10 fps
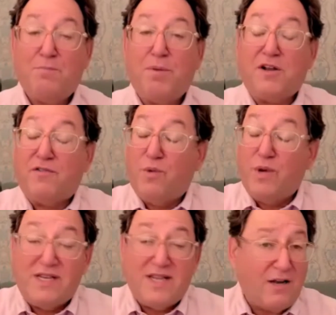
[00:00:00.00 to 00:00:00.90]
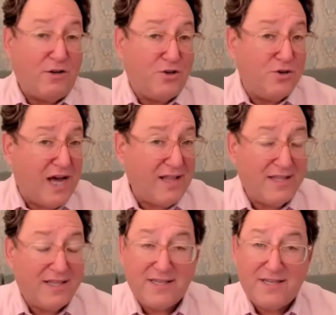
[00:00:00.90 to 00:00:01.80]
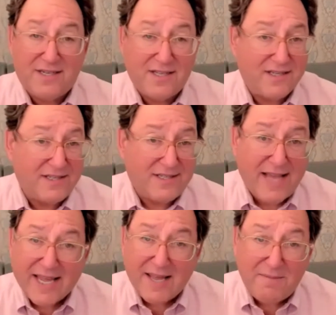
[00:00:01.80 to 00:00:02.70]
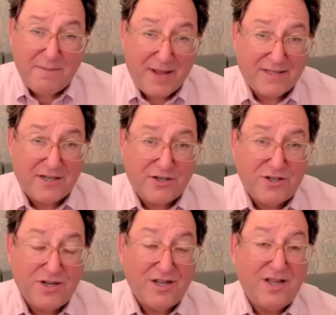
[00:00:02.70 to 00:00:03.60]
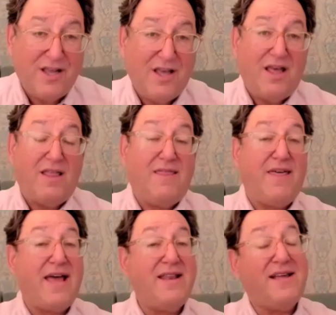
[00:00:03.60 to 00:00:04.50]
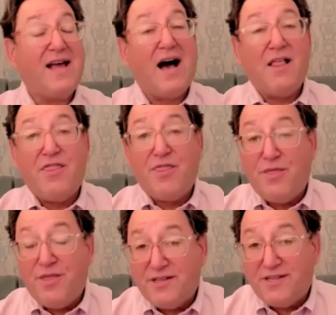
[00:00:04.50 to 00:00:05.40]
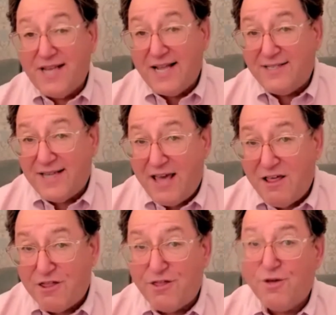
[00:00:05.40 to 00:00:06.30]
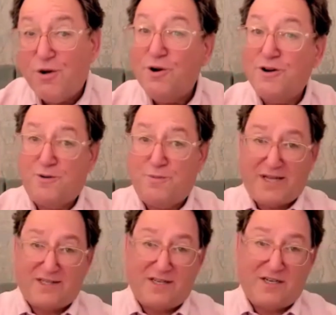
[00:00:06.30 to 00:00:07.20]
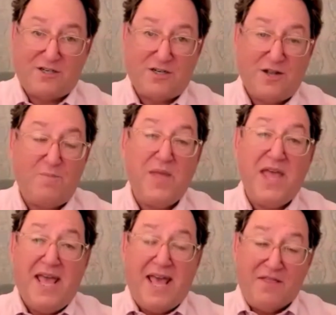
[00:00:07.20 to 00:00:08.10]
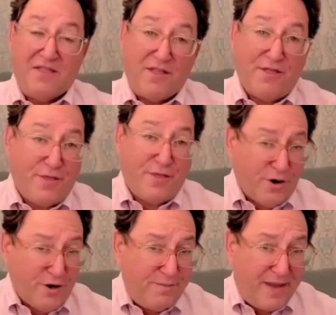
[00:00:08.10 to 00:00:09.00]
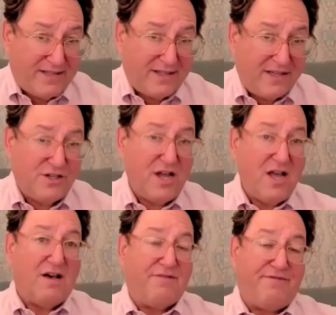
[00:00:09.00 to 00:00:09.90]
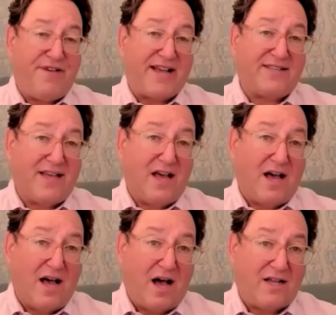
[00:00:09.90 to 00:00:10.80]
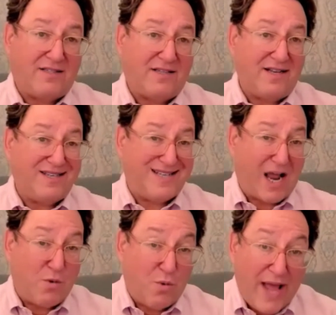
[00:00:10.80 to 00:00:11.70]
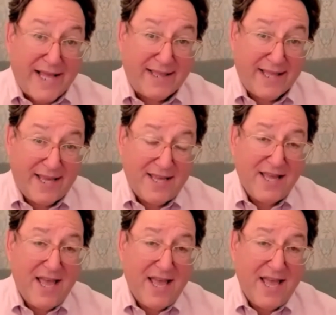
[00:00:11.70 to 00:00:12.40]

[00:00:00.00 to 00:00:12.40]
But if we do not listen to the second message, then God sends a third message. And the third message affects us directly.